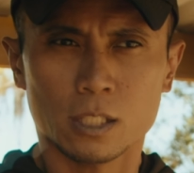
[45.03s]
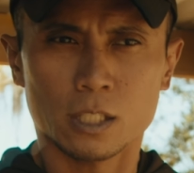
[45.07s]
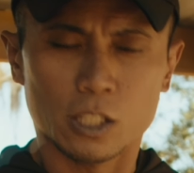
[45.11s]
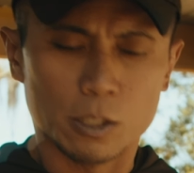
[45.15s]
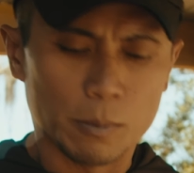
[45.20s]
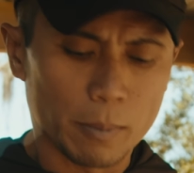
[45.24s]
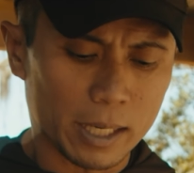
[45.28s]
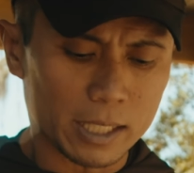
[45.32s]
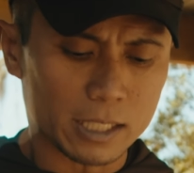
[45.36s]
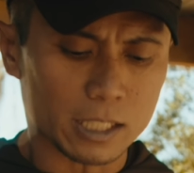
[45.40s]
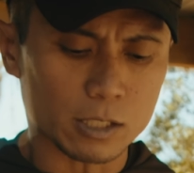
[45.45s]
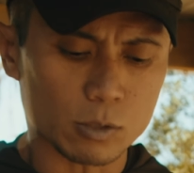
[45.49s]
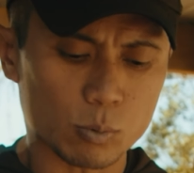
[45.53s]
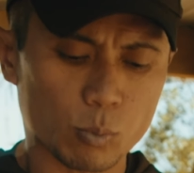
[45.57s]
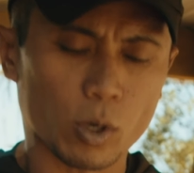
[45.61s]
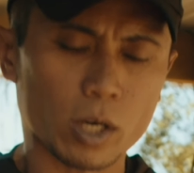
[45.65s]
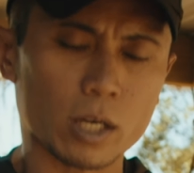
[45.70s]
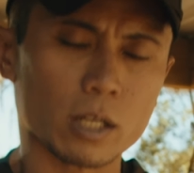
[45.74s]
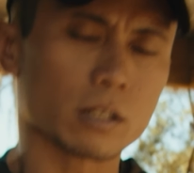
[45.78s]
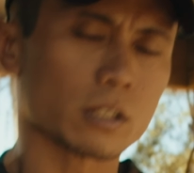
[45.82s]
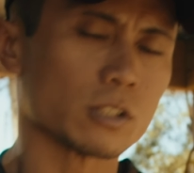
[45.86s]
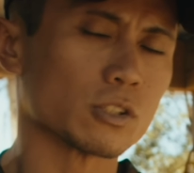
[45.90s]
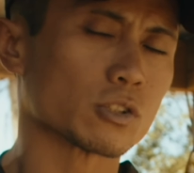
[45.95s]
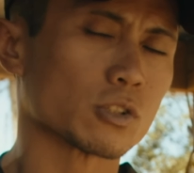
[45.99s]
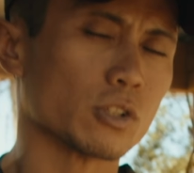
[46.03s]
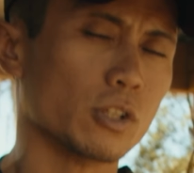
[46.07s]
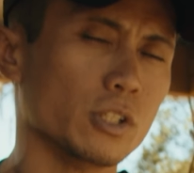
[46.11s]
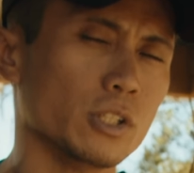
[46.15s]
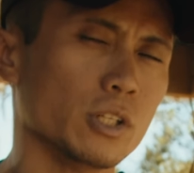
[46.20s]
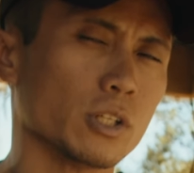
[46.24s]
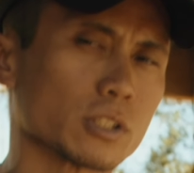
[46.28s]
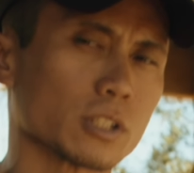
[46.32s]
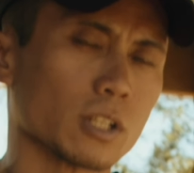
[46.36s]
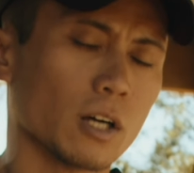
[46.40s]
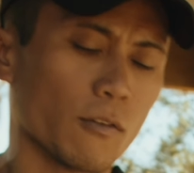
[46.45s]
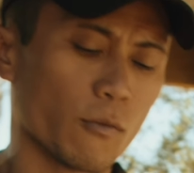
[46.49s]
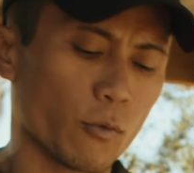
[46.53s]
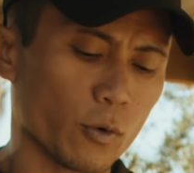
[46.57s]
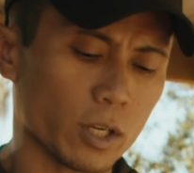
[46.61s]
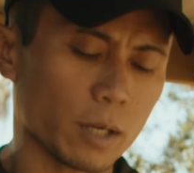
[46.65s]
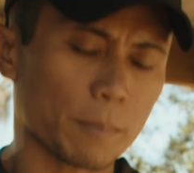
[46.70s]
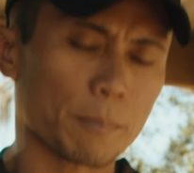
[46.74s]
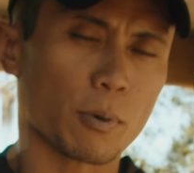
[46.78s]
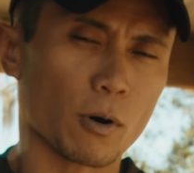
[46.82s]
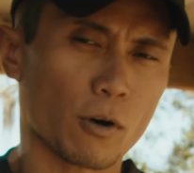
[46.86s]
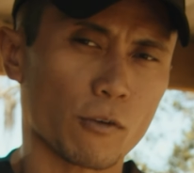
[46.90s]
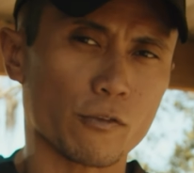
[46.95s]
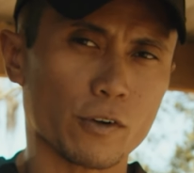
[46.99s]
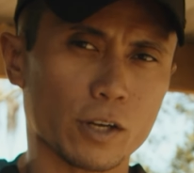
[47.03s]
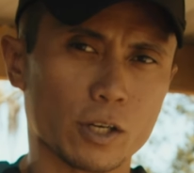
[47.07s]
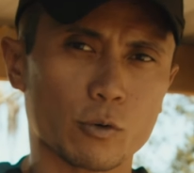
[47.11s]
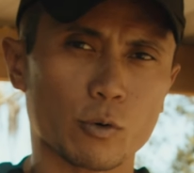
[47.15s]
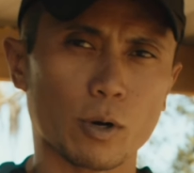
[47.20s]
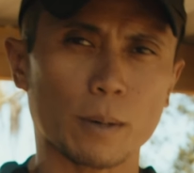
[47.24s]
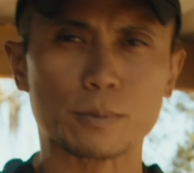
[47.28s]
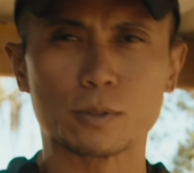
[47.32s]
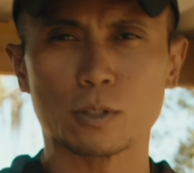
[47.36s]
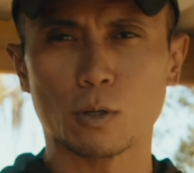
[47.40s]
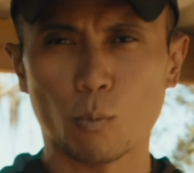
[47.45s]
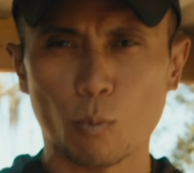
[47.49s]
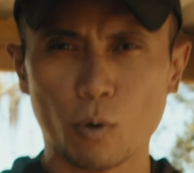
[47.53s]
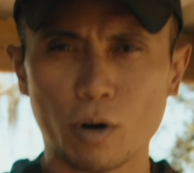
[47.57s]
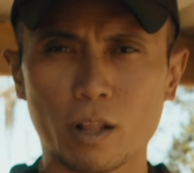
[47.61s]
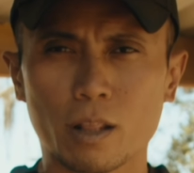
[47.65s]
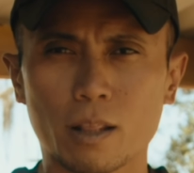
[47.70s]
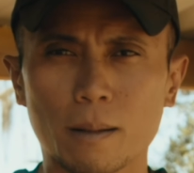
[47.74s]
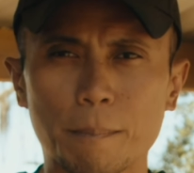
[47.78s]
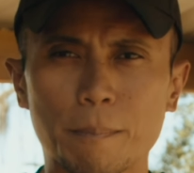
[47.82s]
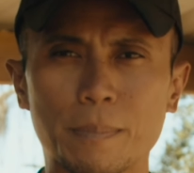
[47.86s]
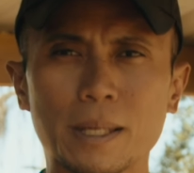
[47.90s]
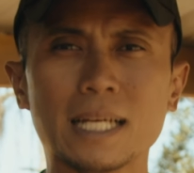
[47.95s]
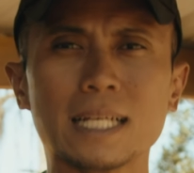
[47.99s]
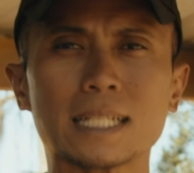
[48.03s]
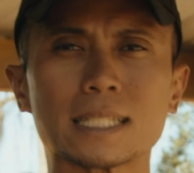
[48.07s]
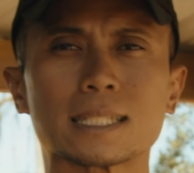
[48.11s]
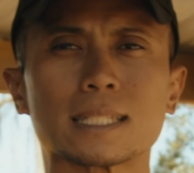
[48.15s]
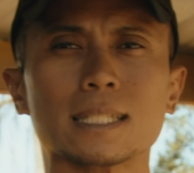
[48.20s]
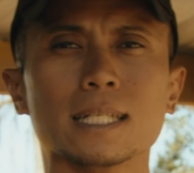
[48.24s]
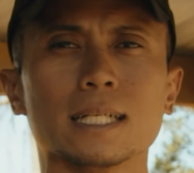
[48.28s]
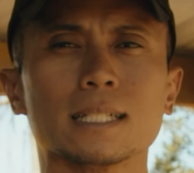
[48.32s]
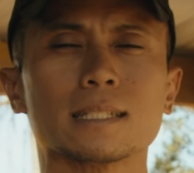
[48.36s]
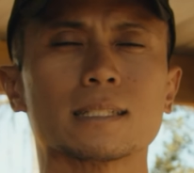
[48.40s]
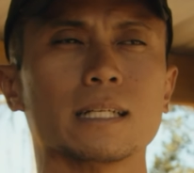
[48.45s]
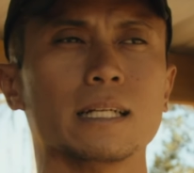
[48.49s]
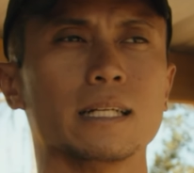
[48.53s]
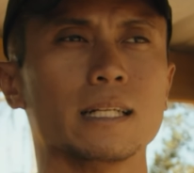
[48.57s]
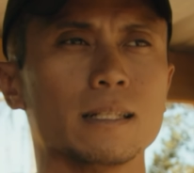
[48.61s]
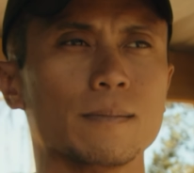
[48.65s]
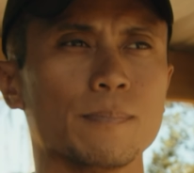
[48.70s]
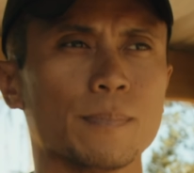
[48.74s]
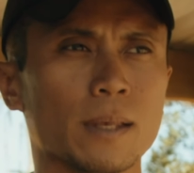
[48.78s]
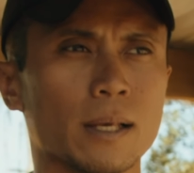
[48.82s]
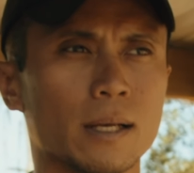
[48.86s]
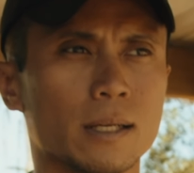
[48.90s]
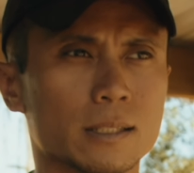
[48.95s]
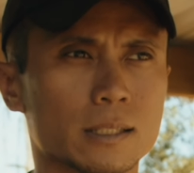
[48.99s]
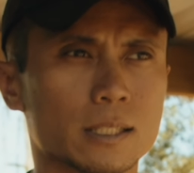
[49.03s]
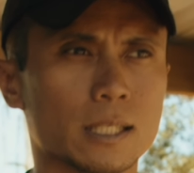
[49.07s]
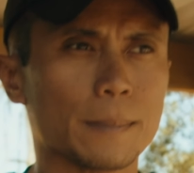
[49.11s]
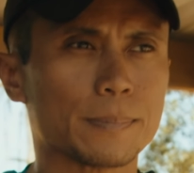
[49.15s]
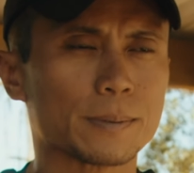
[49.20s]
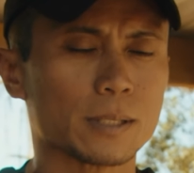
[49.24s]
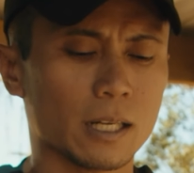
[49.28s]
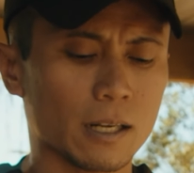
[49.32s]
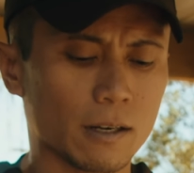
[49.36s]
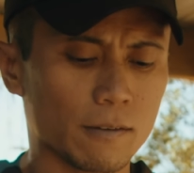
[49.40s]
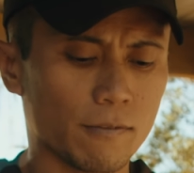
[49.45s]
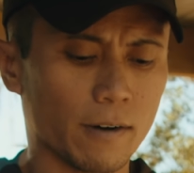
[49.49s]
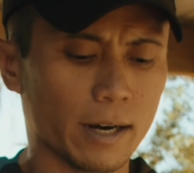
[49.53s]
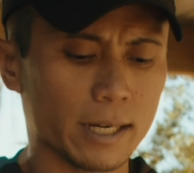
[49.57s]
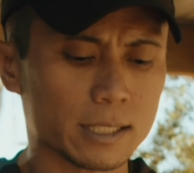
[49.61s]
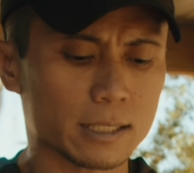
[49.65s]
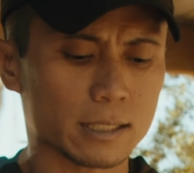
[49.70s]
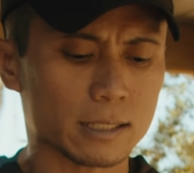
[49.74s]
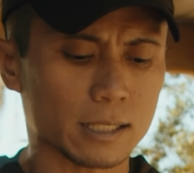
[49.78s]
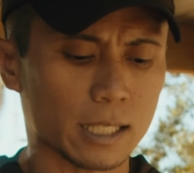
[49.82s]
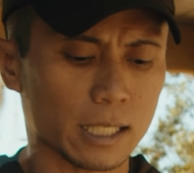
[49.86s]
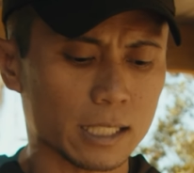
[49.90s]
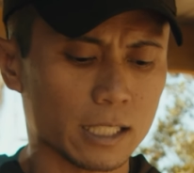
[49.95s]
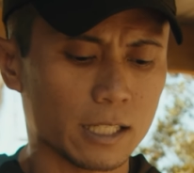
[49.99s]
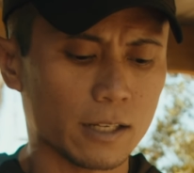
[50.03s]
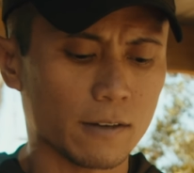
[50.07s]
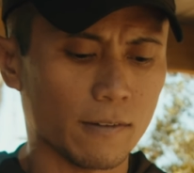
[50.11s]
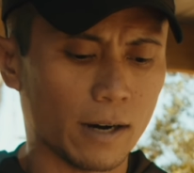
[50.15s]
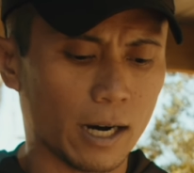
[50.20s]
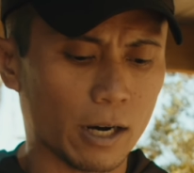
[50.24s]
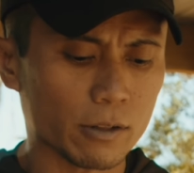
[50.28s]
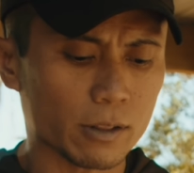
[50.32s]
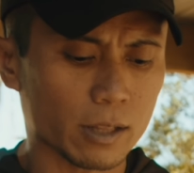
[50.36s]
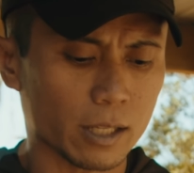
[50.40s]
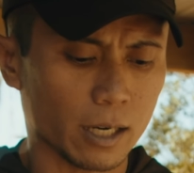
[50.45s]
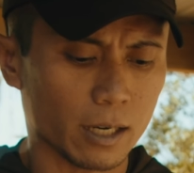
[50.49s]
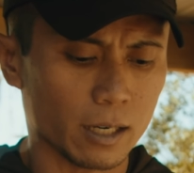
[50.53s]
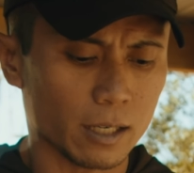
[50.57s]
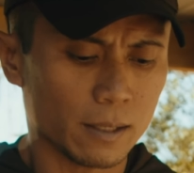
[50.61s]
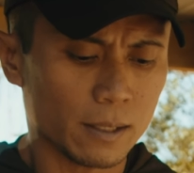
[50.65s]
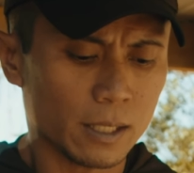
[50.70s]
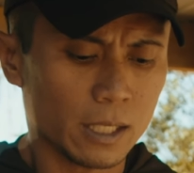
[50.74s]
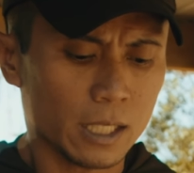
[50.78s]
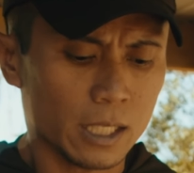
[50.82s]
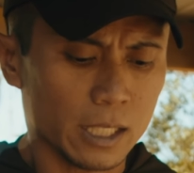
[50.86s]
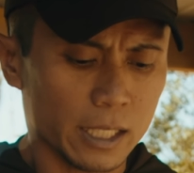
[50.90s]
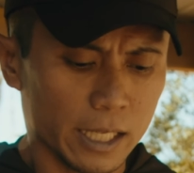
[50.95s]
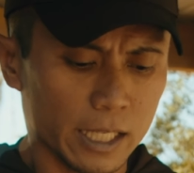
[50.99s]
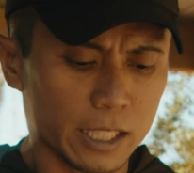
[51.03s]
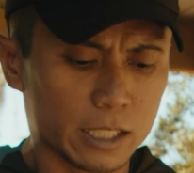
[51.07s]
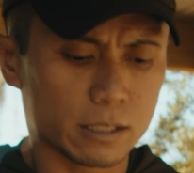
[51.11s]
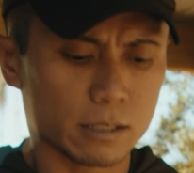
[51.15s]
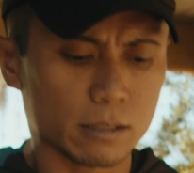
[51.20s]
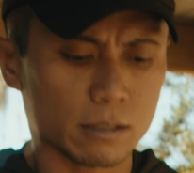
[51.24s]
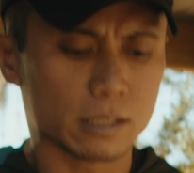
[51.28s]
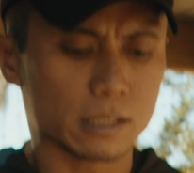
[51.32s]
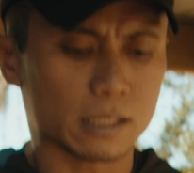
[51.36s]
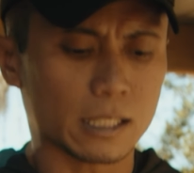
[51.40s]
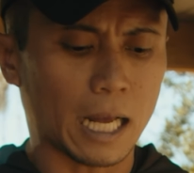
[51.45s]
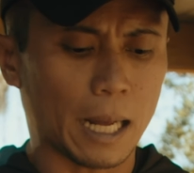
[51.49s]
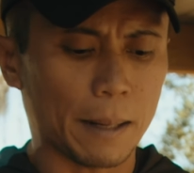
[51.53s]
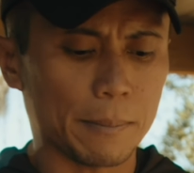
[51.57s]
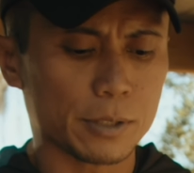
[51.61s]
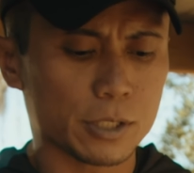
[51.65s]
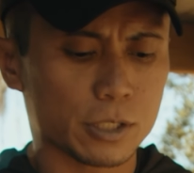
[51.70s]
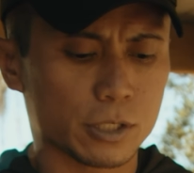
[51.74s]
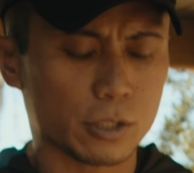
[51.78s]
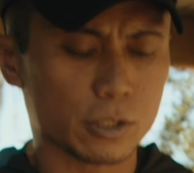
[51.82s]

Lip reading: You might just want to concern yourself with a perfect grip. So one of the biggest things and tips and advices I'd give out there is to establish